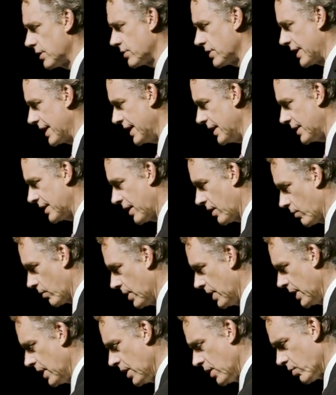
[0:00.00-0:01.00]
There's a hint there
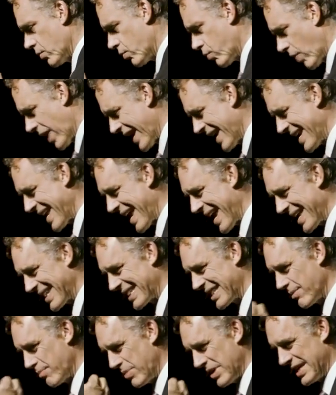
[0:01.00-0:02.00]
right
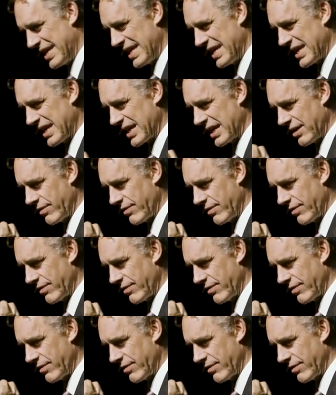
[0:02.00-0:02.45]
at the beginning